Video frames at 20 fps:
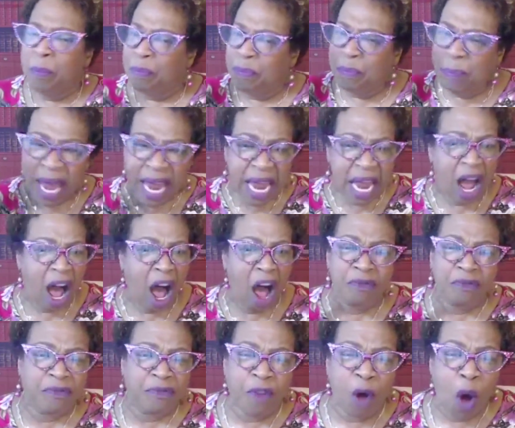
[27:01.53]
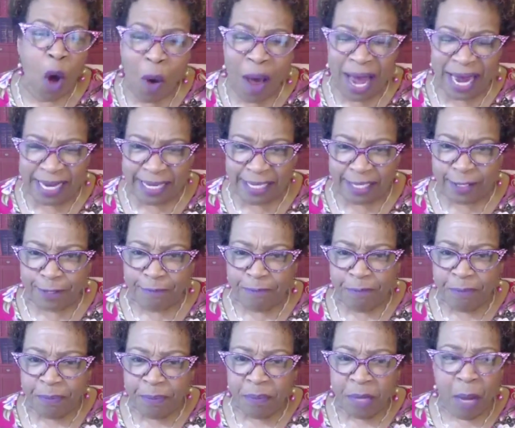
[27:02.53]
Be a voice.
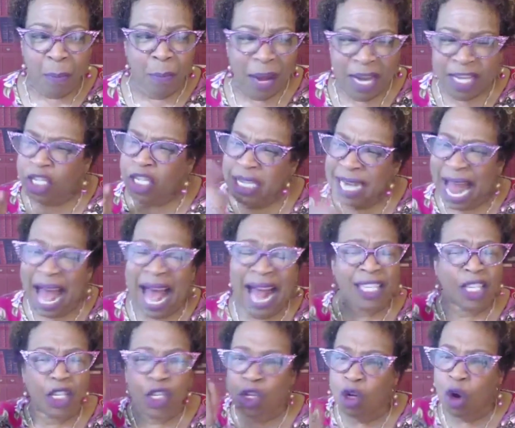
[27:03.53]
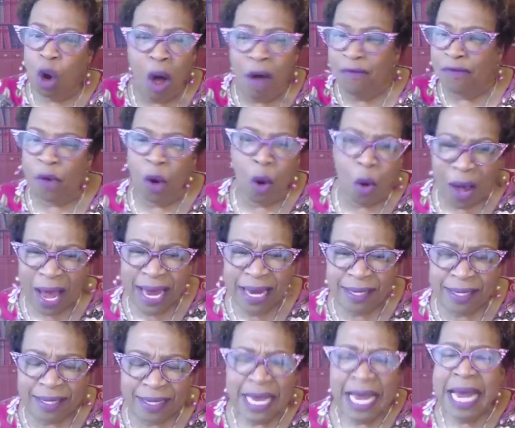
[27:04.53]
But not your
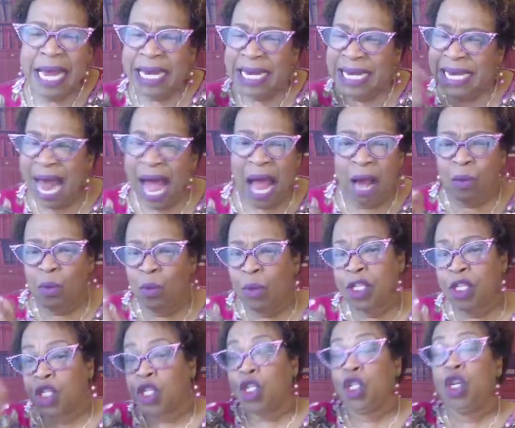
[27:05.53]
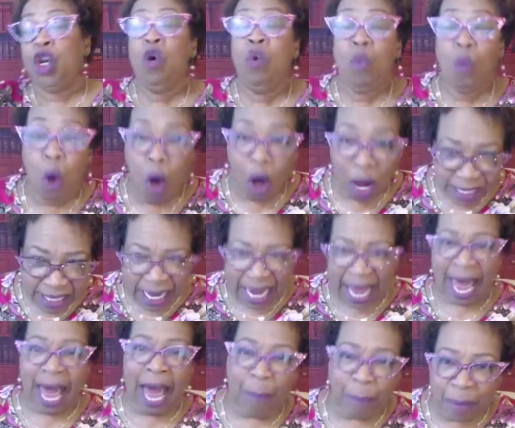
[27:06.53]
voice. Not what you want to
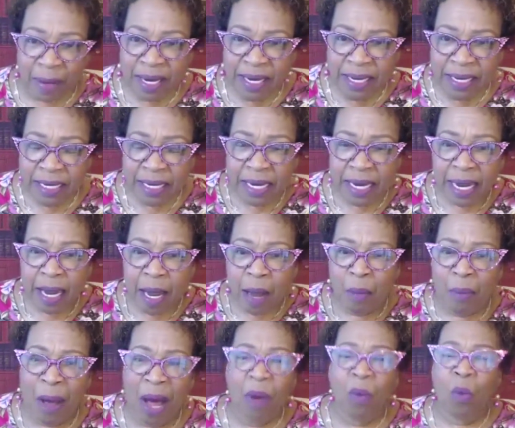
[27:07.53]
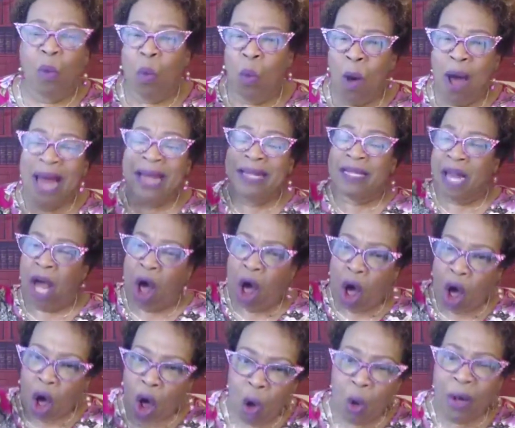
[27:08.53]
happen. But what the
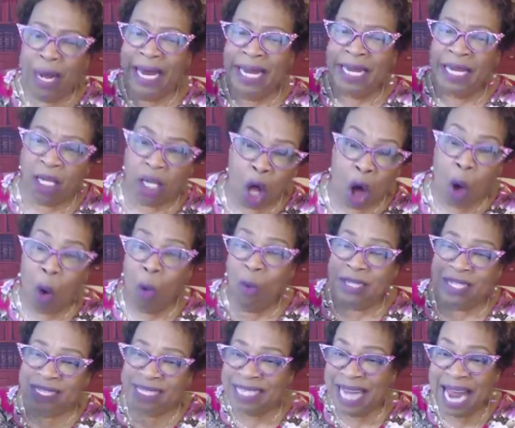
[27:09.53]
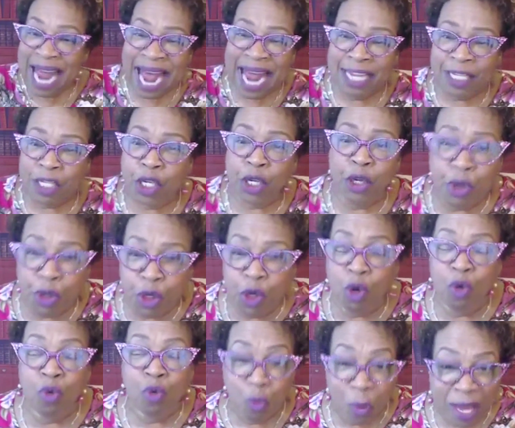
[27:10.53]
Holy Ghost said to
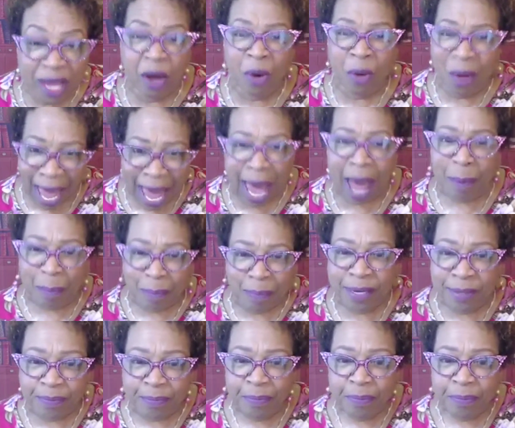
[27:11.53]
you will happen.